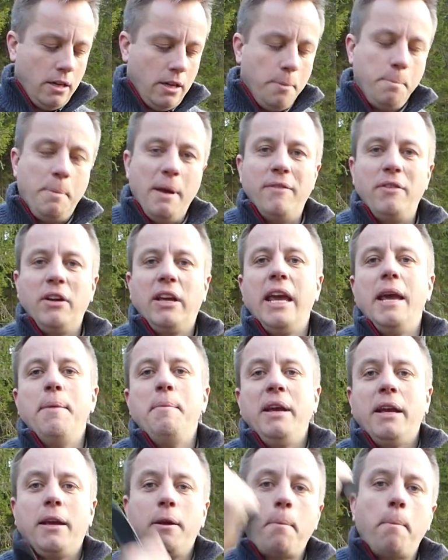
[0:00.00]
bit of a
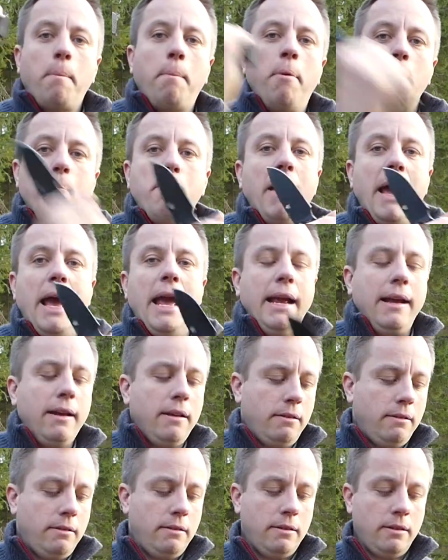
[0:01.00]
gimmick, but bang.
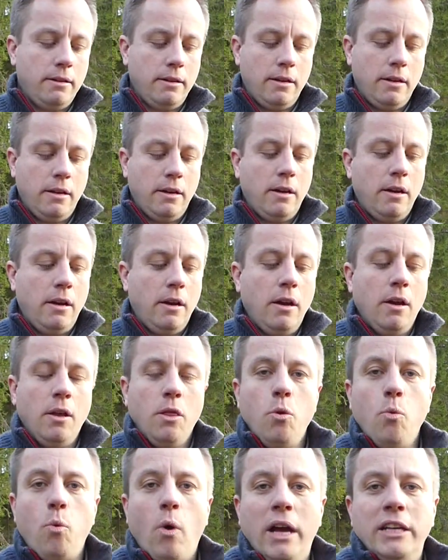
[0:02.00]

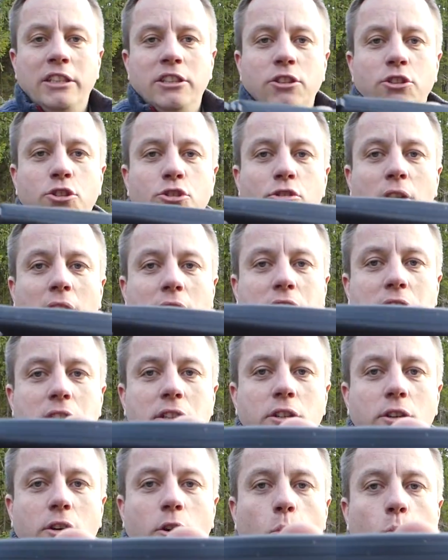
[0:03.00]
The way it's constructed,
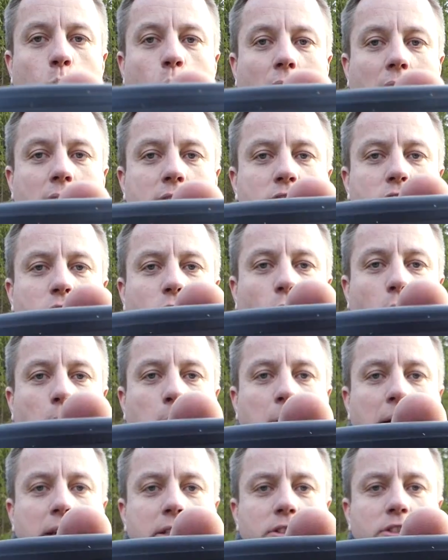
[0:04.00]
you've got one solid
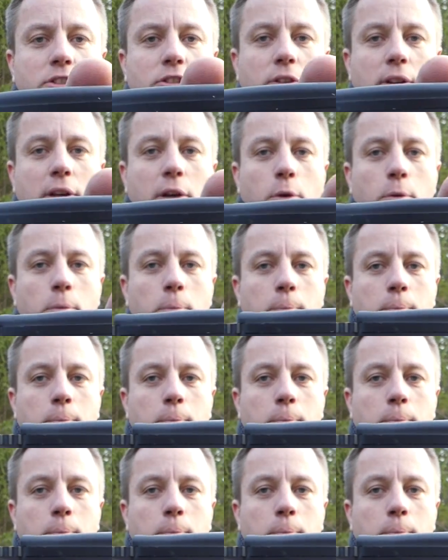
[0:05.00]
piece of steel.